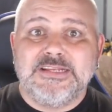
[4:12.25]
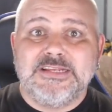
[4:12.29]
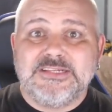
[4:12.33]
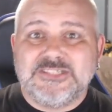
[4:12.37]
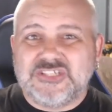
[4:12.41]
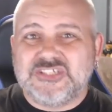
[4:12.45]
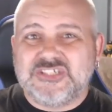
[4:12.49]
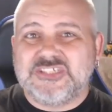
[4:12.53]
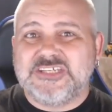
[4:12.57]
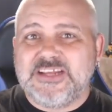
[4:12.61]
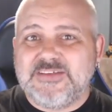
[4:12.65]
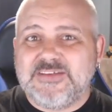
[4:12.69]

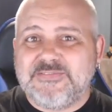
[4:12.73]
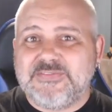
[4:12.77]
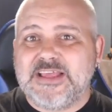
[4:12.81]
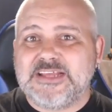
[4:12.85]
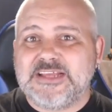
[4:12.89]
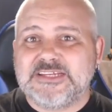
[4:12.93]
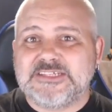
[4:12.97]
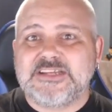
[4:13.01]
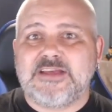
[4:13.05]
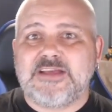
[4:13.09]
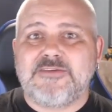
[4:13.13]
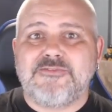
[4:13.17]
to see if they're
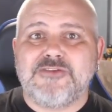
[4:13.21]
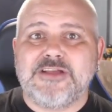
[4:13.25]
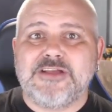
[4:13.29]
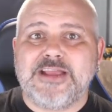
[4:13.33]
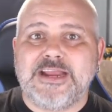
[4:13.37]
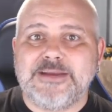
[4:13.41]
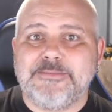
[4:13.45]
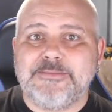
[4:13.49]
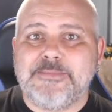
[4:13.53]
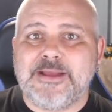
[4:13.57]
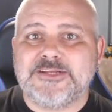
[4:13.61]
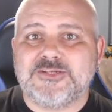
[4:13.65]
suffering
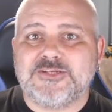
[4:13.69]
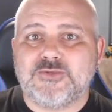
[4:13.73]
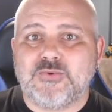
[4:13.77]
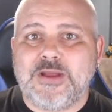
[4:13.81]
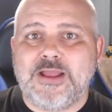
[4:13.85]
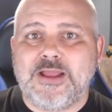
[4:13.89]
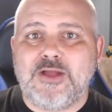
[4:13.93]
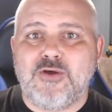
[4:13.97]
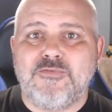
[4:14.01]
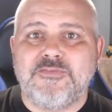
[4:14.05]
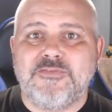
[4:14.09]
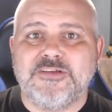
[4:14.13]
any mental
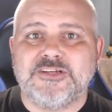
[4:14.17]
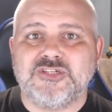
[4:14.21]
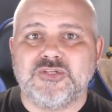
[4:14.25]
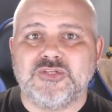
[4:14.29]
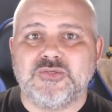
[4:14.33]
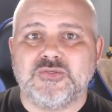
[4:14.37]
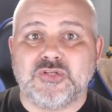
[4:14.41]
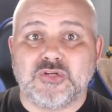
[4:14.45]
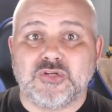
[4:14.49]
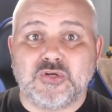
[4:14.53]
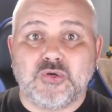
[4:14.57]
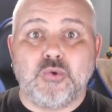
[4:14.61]
health
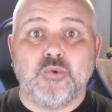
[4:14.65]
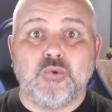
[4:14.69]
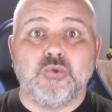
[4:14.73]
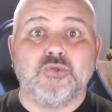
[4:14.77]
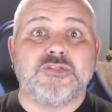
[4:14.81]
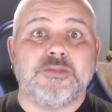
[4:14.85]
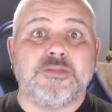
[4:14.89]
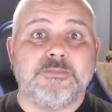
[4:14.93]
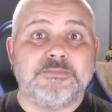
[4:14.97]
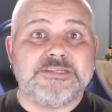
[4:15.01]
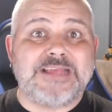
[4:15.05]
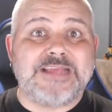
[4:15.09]
issues that
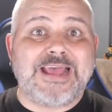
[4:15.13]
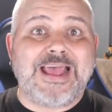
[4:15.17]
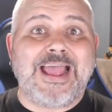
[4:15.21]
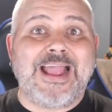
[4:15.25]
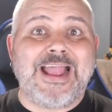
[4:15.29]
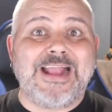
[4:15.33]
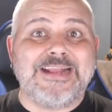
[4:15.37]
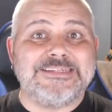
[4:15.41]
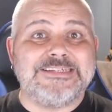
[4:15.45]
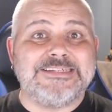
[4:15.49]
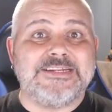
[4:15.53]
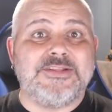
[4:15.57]
caused them to
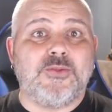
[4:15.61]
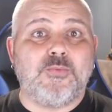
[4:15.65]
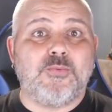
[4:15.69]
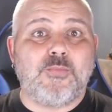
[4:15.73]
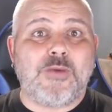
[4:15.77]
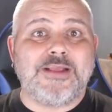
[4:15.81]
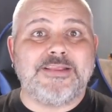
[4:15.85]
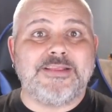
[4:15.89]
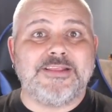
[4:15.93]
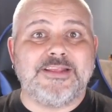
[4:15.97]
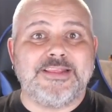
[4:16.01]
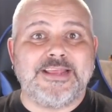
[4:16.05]
act in the
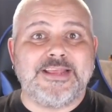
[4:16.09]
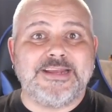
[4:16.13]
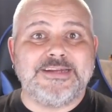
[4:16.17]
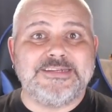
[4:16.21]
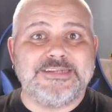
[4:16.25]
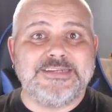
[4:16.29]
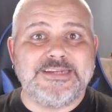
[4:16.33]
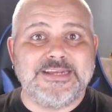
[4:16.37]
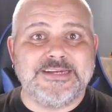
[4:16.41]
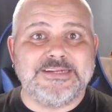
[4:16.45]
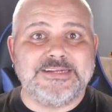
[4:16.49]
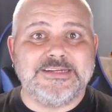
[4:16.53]
way that they
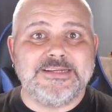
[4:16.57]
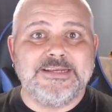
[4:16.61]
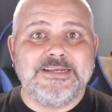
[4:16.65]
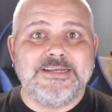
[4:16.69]
did.